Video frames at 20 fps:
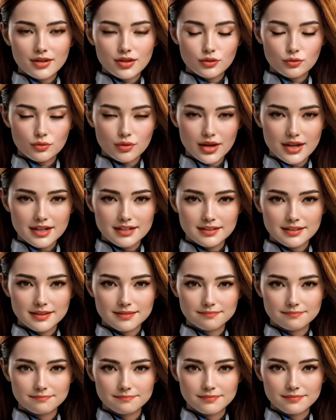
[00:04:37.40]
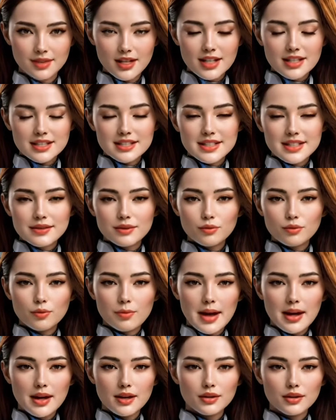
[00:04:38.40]
His knight returns to
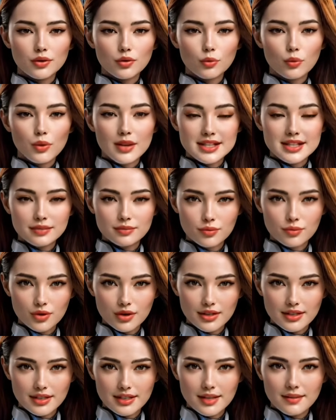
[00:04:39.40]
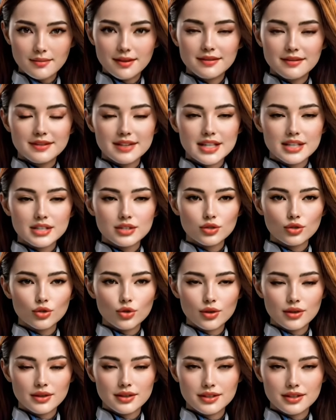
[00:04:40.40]
f6, and I push to g4.
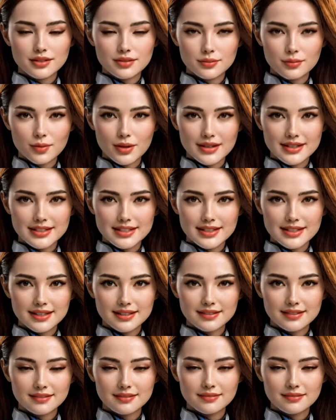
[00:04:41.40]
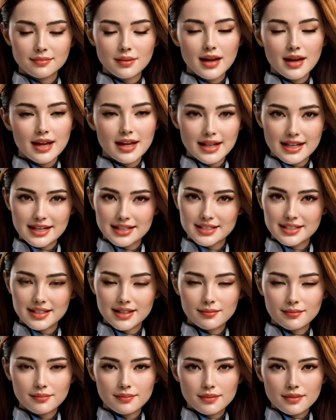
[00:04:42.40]
My h-pawn holds it, and it is
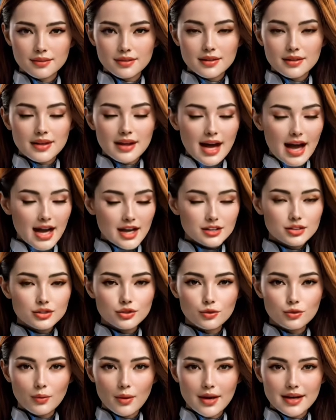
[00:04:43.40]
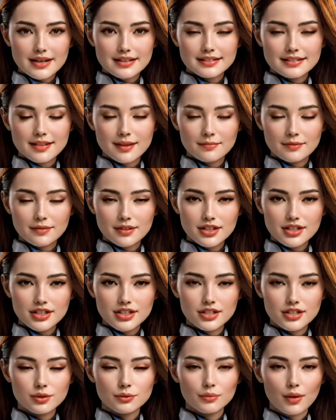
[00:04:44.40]
going on to g5. My
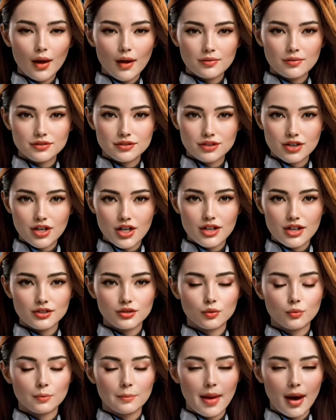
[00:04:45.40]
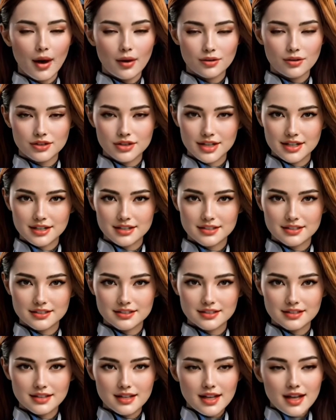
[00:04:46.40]
king lives behind those pawns, and I
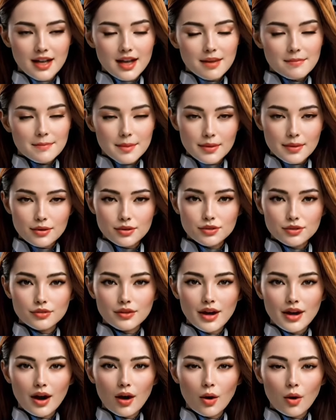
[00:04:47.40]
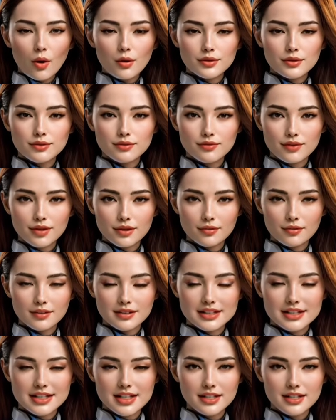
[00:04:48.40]
am walking them away from him, so he
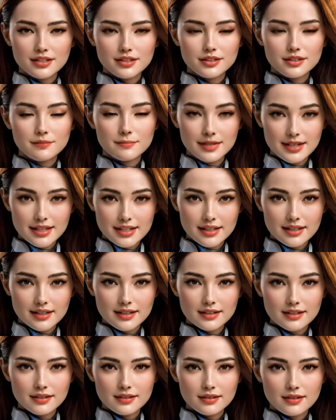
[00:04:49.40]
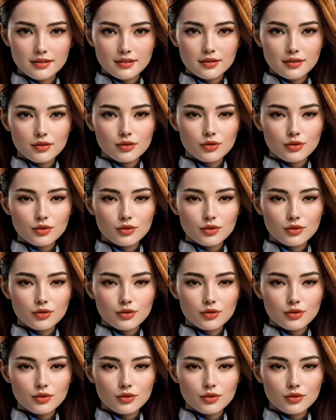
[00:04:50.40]
keeps h2 and little else.